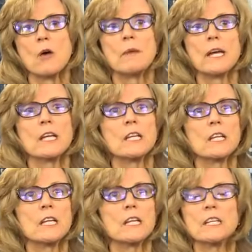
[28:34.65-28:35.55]
But
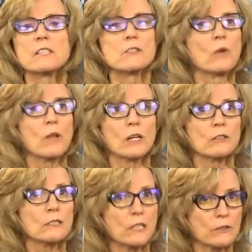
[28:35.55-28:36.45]
it, it's no
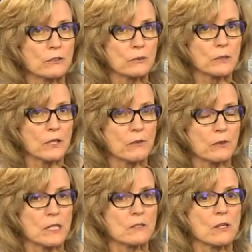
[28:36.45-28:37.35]
longer until they're
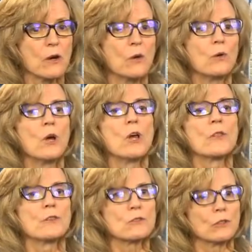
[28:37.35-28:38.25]
23. So
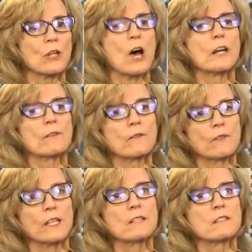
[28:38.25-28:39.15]
there's a lot of
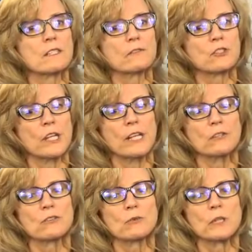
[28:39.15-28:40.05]
things that have
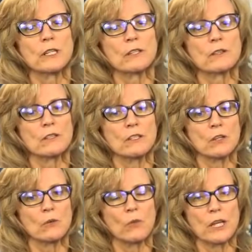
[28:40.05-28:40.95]
changed with, you
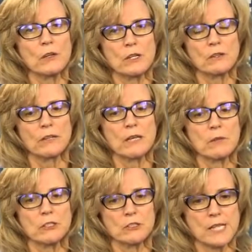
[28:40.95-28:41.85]
know, what you can claim
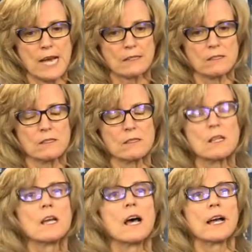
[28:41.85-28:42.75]
on your taxes.
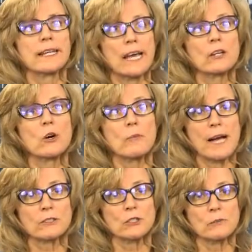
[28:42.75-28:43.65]
Again, go
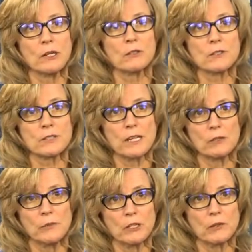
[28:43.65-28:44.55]
back to your marital
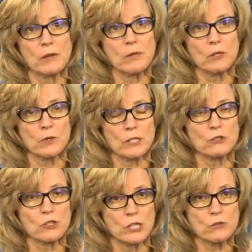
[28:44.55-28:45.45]
settlement agreement or
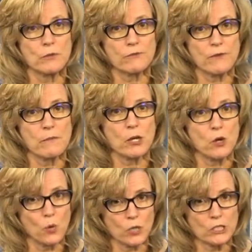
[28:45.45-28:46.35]
your judgment from the
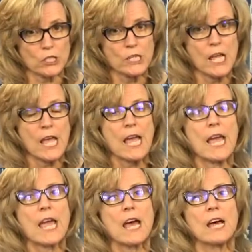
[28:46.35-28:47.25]
court
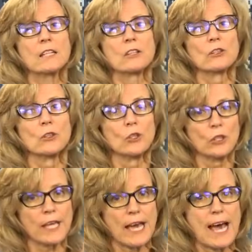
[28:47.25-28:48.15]
and
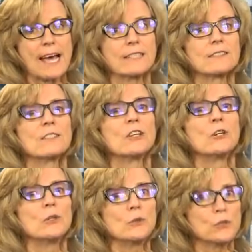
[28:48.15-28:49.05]
look at
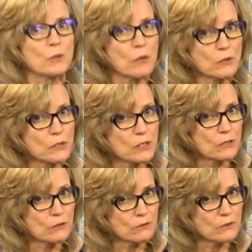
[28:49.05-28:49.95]
who's supposed
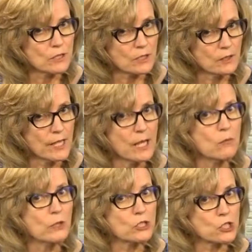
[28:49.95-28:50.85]
to to
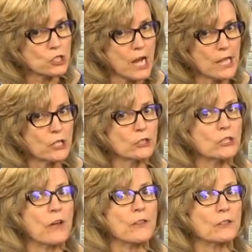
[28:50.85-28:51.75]
claim which
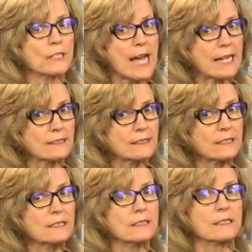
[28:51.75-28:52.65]
child on their
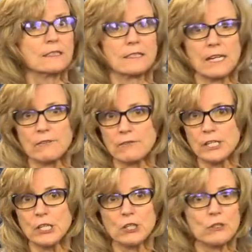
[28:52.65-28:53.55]
taxes. Is it every
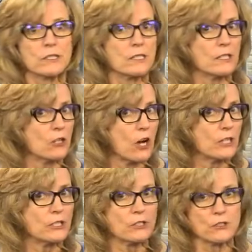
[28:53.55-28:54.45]
year? Is it in
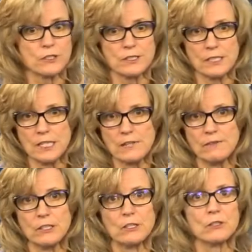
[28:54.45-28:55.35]
odd years? Is it
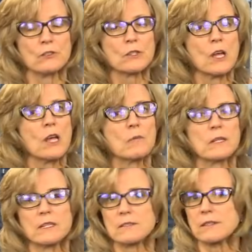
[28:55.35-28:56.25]
even years?
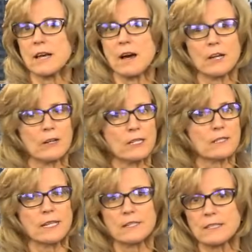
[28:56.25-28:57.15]
because the
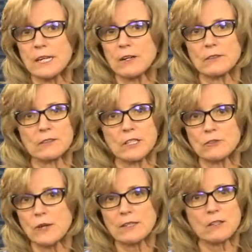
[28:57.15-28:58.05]
IRS takes care
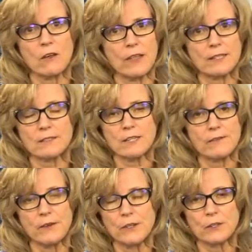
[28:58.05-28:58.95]
tracks all that stuff
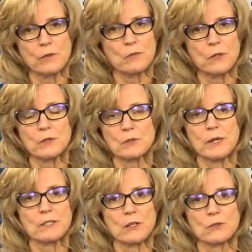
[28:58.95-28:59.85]
on their computers
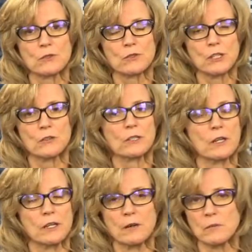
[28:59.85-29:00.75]
by social
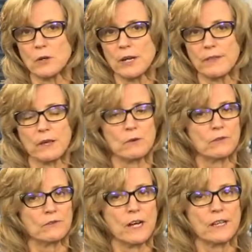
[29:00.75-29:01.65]
security number and they will
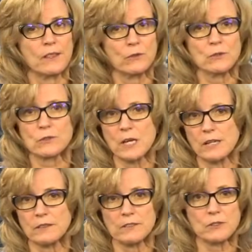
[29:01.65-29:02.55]
find those
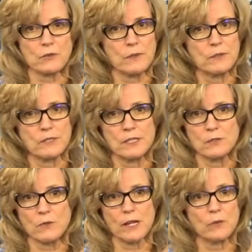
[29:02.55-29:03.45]
kind of
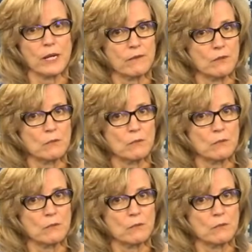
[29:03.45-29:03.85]
discrepancies right away if you